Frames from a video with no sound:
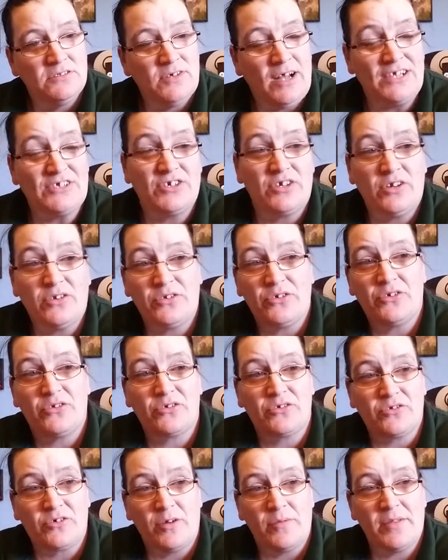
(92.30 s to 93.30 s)
Actually, I lost a
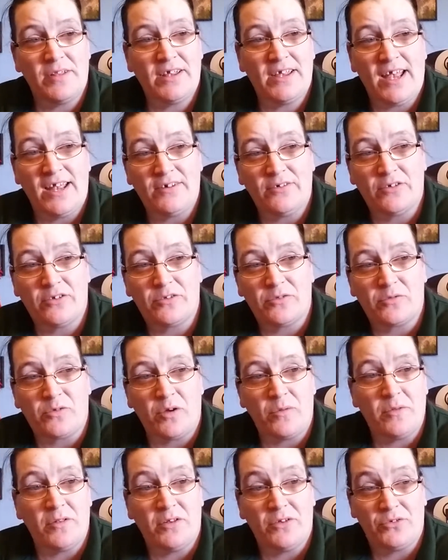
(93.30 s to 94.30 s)
subscriber, then gained a
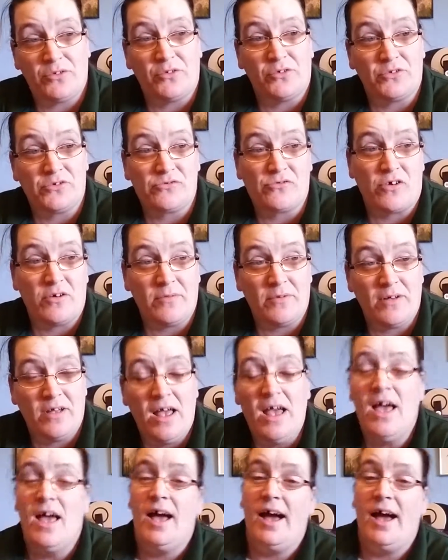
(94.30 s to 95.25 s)
subscriber, then lost a subscriber.